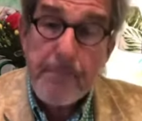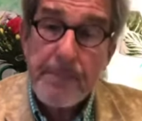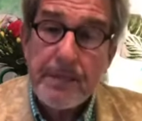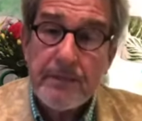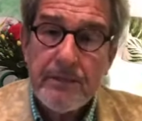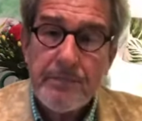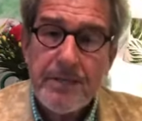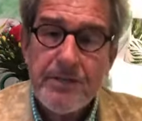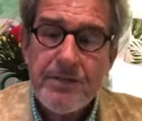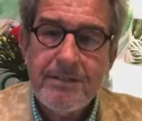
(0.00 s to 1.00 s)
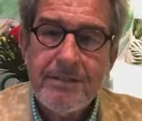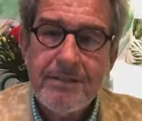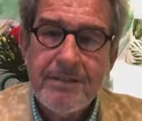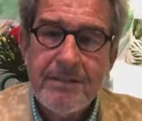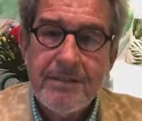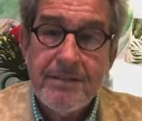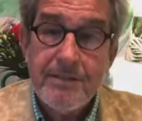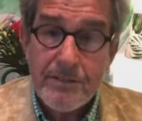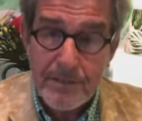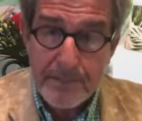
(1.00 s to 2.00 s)
a pilgrimage
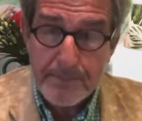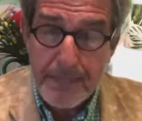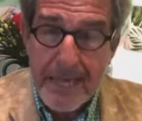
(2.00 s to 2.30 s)
to this